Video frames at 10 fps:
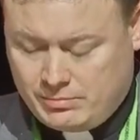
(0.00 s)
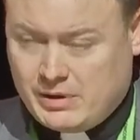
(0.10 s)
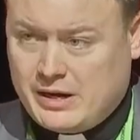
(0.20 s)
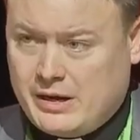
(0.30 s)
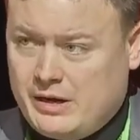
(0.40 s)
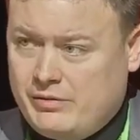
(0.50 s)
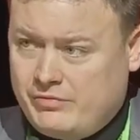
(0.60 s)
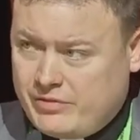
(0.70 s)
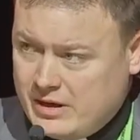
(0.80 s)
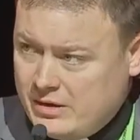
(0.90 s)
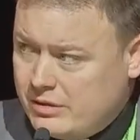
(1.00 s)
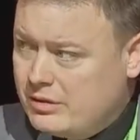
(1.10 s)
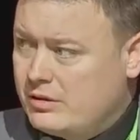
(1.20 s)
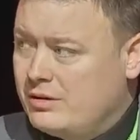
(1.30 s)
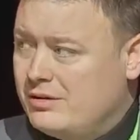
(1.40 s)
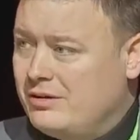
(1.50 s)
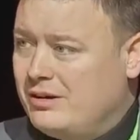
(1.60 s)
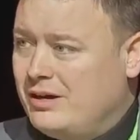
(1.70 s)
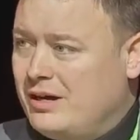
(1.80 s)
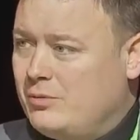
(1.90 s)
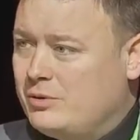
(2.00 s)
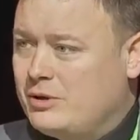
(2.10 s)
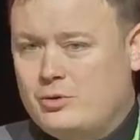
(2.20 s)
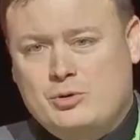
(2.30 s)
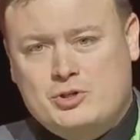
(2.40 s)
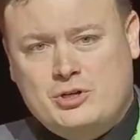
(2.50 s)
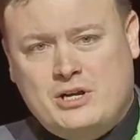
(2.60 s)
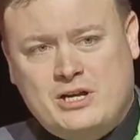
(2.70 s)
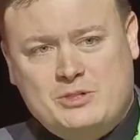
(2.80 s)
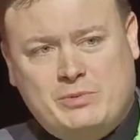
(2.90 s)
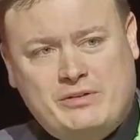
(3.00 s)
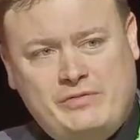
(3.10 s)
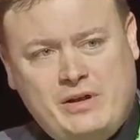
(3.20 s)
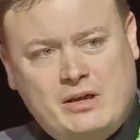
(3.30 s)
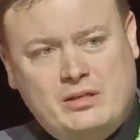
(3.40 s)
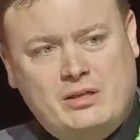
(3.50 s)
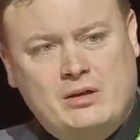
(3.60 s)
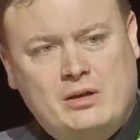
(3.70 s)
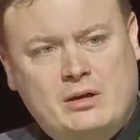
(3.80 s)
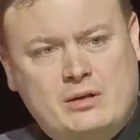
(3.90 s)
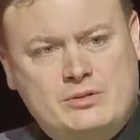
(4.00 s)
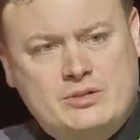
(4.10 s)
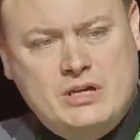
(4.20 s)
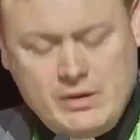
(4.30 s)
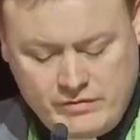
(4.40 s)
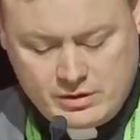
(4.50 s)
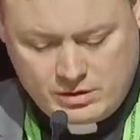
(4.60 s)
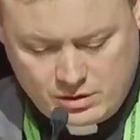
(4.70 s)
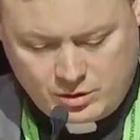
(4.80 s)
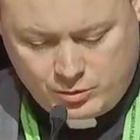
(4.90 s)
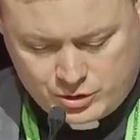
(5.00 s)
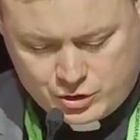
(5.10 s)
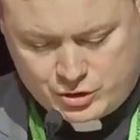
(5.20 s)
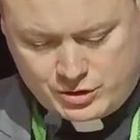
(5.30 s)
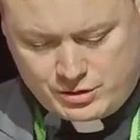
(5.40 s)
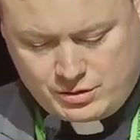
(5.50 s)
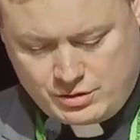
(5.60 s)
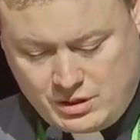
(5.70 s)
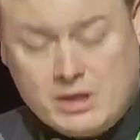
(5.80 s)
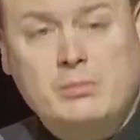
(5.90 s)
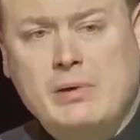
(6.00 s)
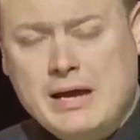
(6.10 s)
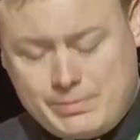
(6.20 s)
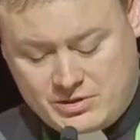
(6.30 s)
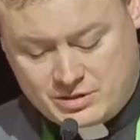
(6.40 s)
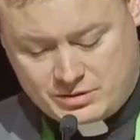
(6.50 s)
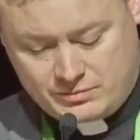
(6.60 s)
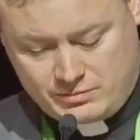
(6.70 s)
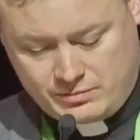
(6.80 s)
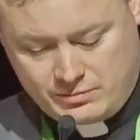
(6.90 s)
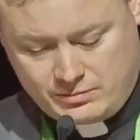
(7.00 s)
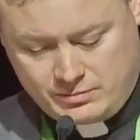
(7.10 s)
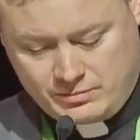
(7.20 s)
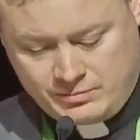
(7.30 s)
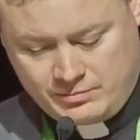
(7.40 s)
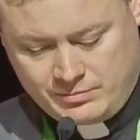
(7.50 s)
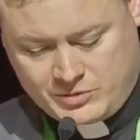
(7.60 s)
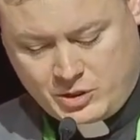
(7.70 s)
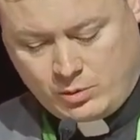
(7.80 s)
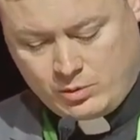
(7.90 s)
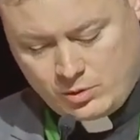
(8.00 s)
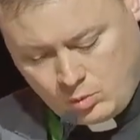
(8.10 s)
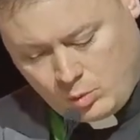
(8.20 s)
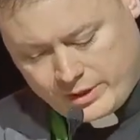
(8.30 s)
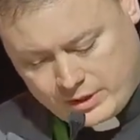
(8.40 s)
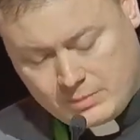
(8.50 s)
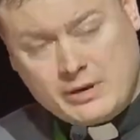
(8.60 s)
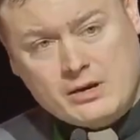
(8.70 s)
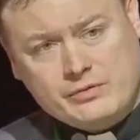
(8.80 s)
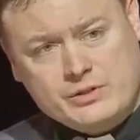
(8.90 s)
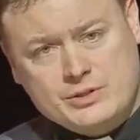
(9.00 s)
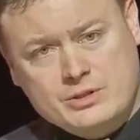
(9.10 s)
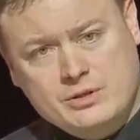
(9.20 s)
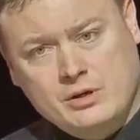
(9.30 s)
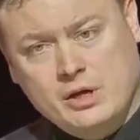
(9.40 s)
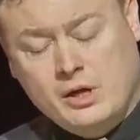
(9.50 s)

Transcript: by faith, and what the Christian has by faith is given the Christian in baptism. So, what are the benefits?